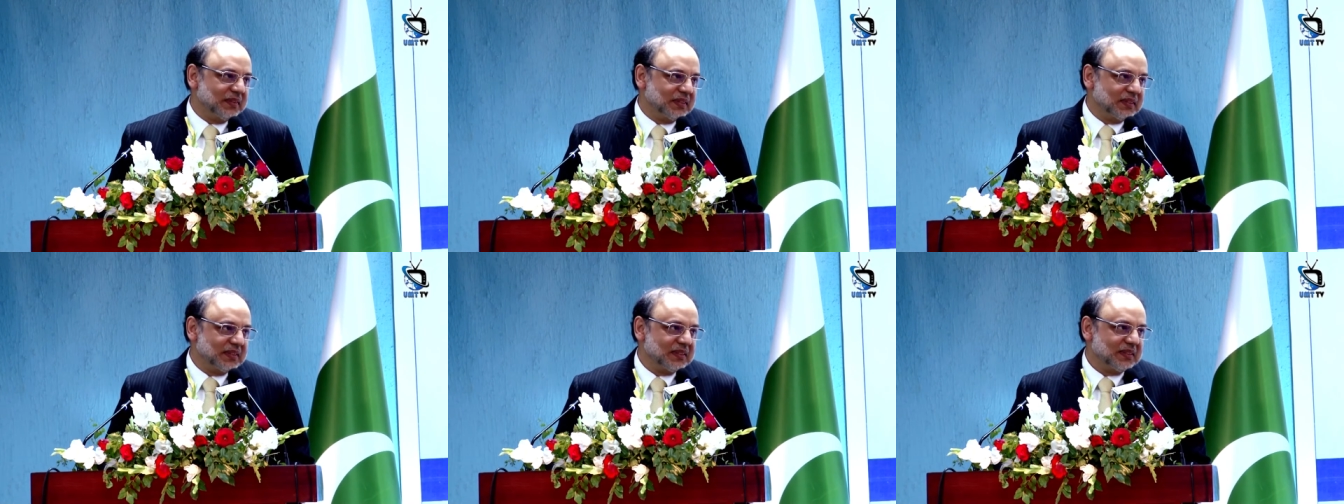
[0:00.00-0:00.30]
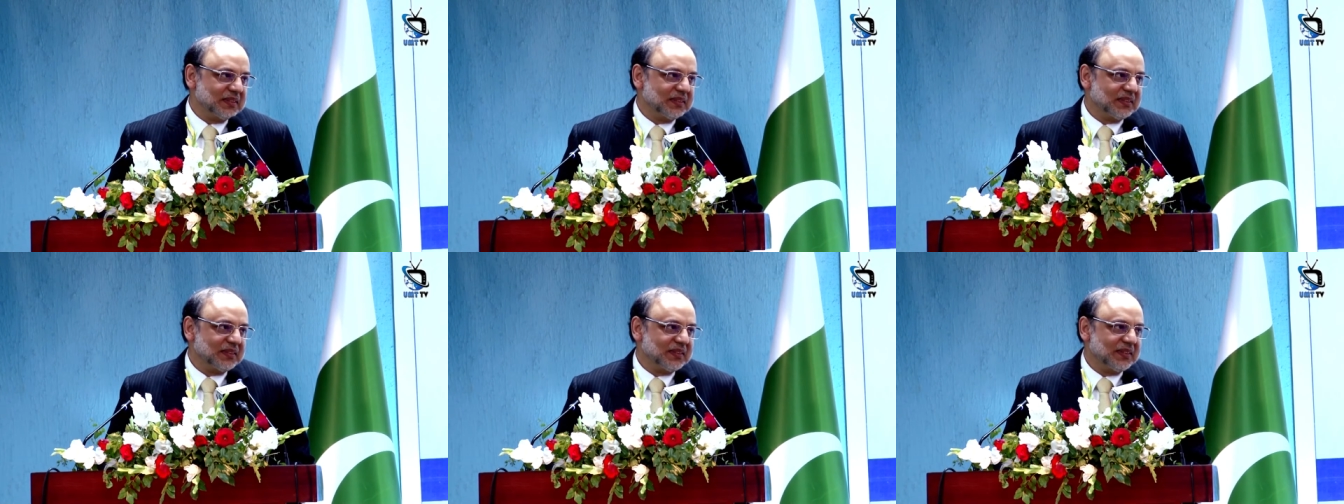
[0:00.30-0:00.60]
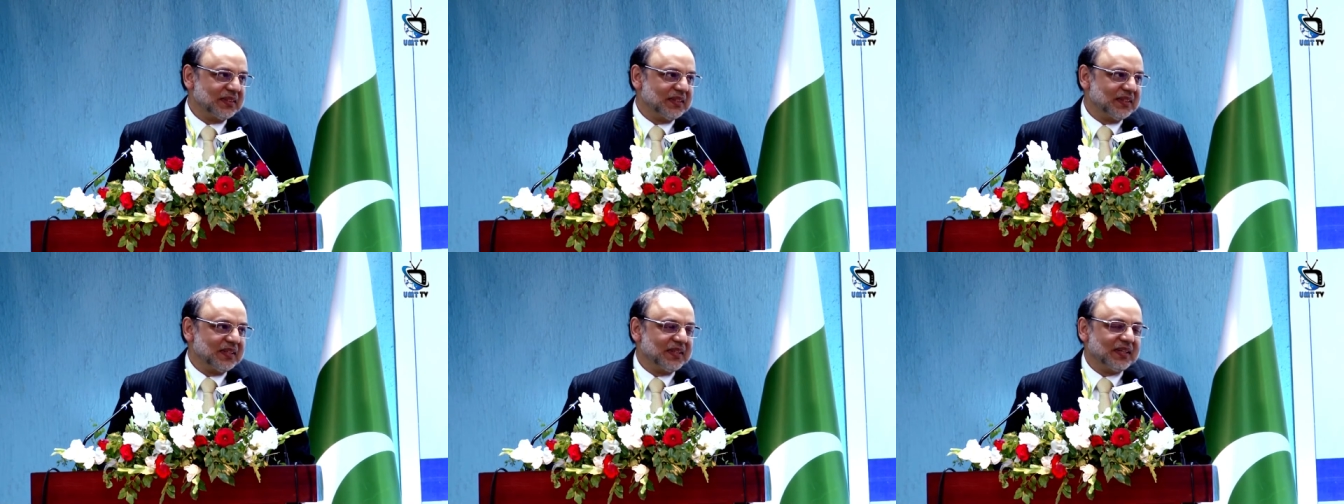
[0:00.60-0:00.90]

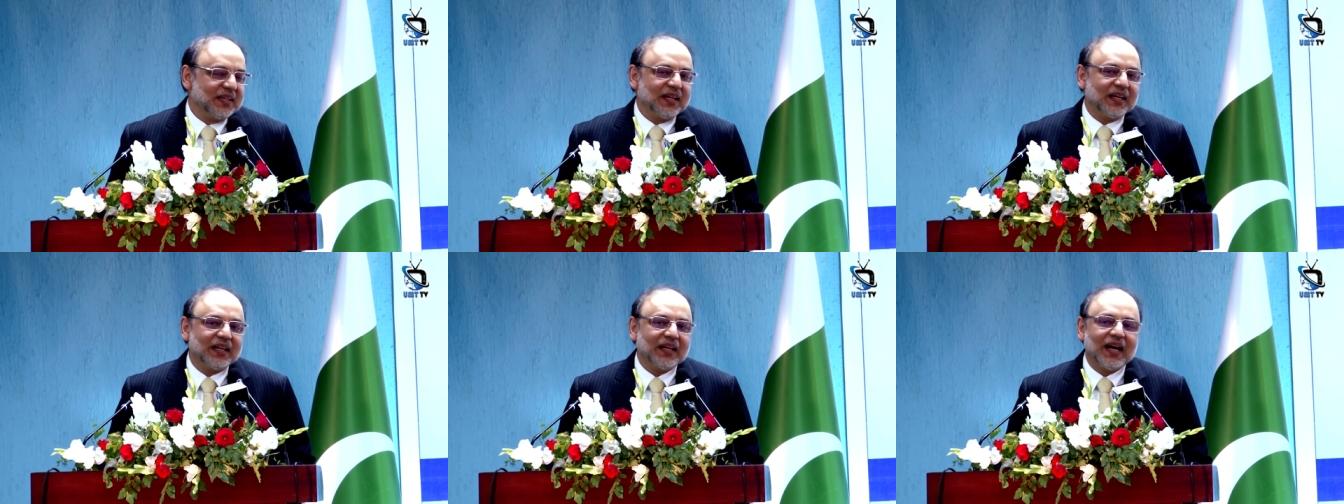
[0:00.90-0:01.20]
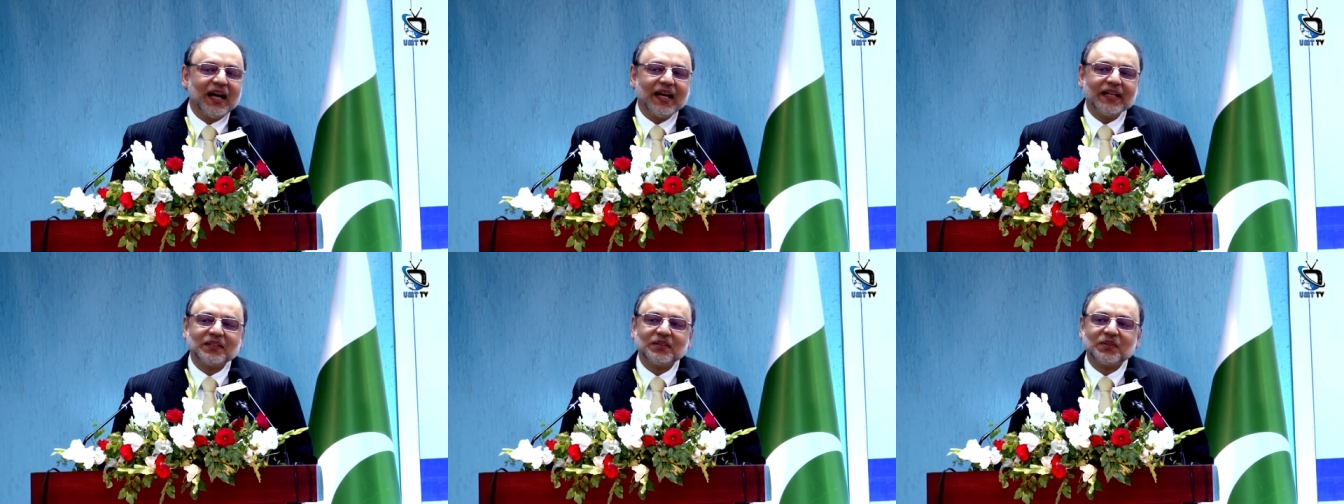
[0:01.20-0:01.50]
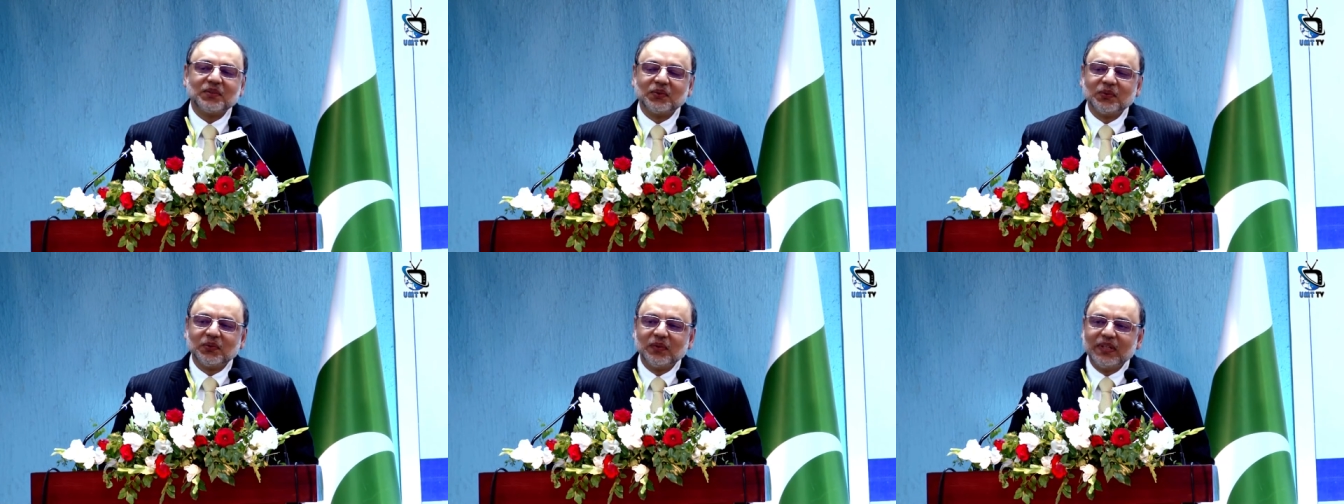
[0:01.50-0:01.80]
it and I
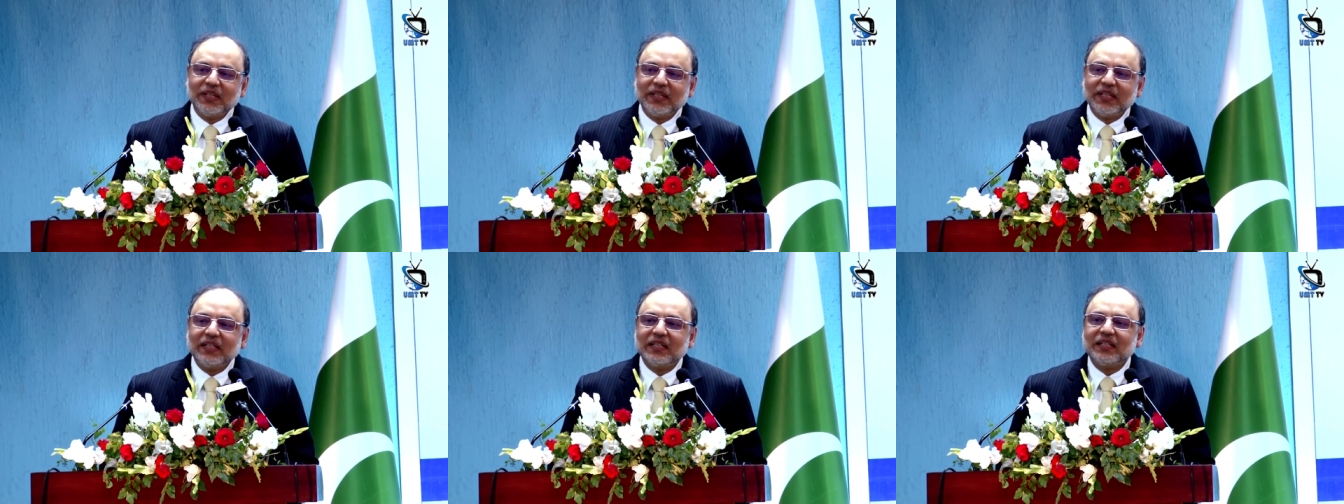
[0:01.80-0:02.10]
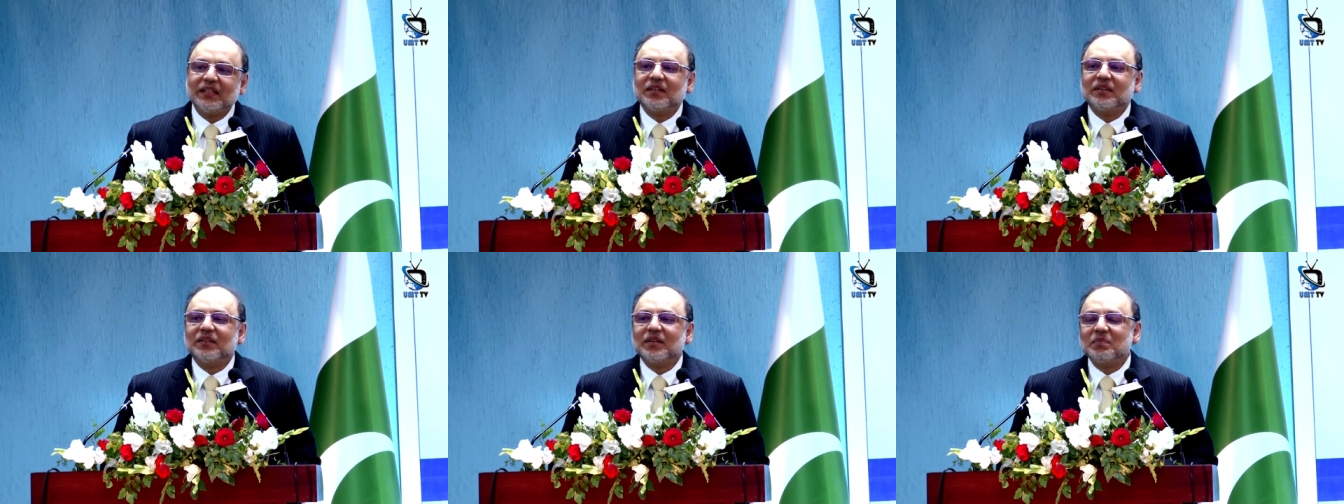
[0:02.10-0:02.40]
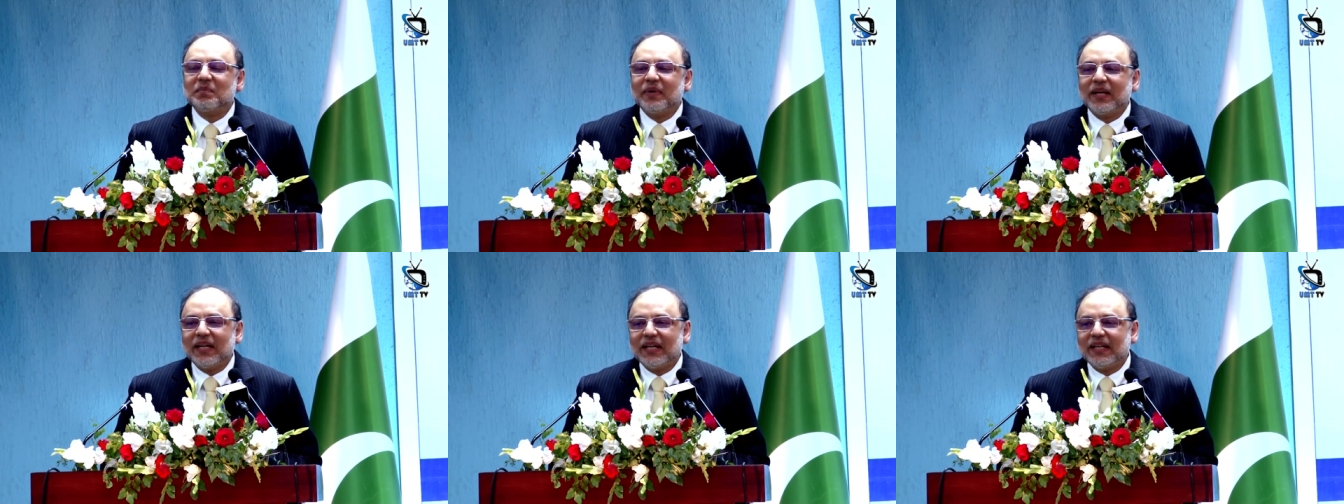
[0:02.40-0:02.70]
truly
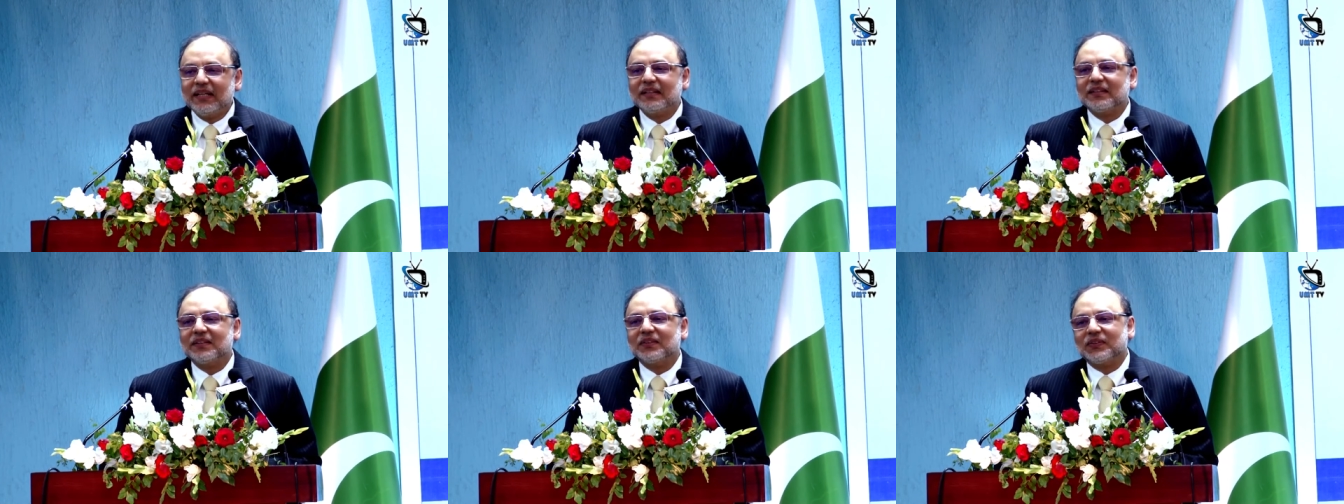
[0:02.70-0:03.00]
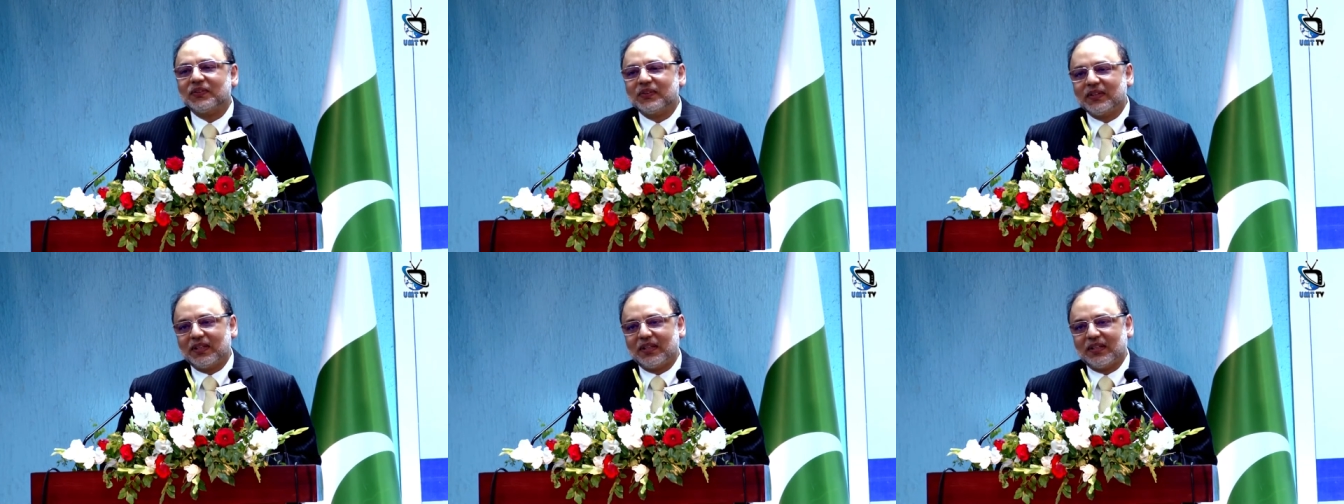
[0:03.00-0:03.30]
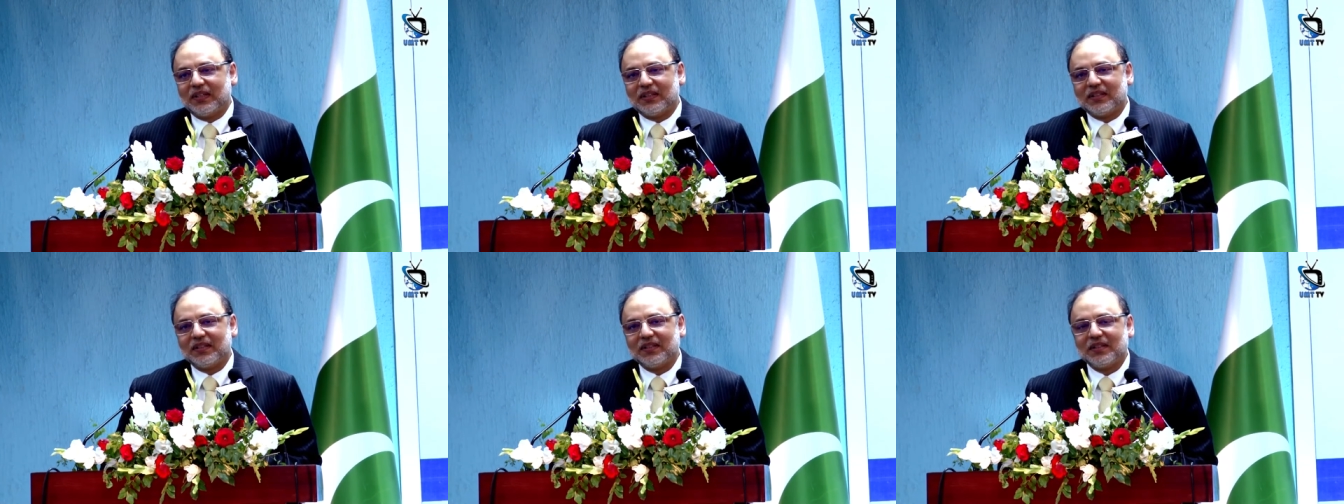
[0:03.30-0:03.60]
remain
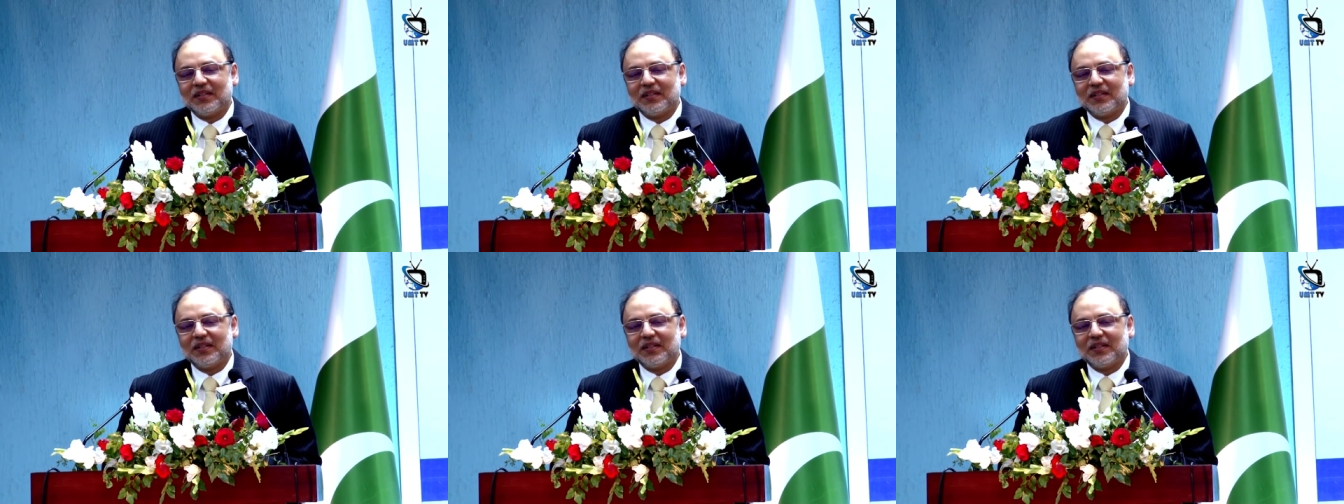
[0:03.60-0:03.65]
thrilled